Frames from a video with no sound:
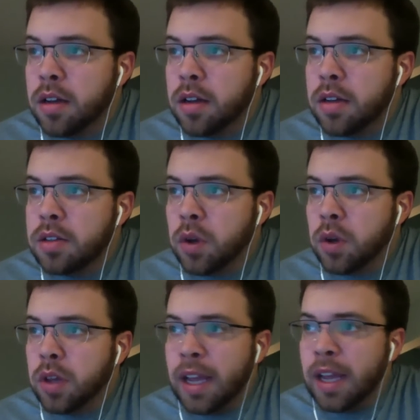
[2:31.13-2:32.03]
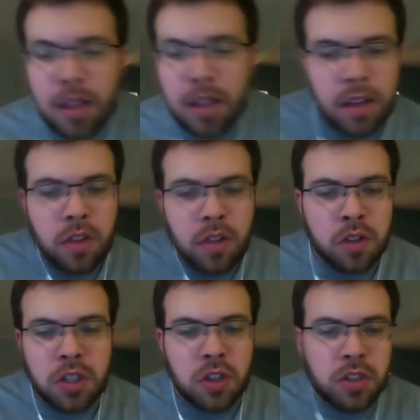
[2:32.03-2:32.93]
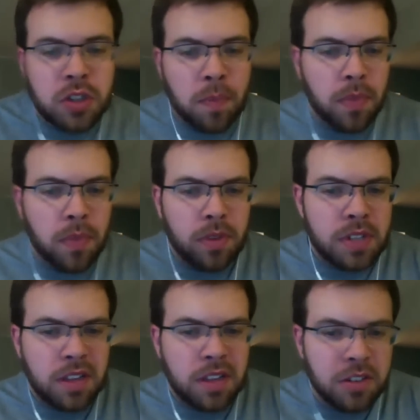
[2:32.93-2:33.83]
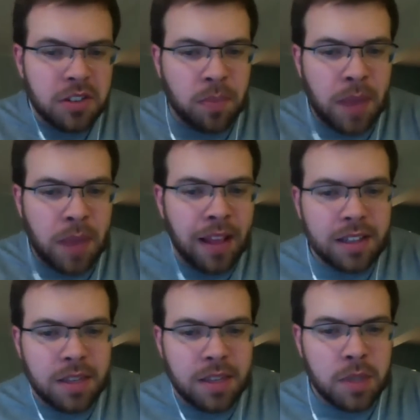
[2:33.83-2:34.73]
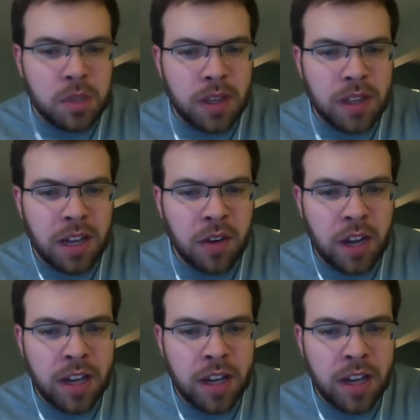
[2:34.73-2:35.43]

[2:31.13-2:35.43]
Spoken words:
So like there's a balance in between there, right?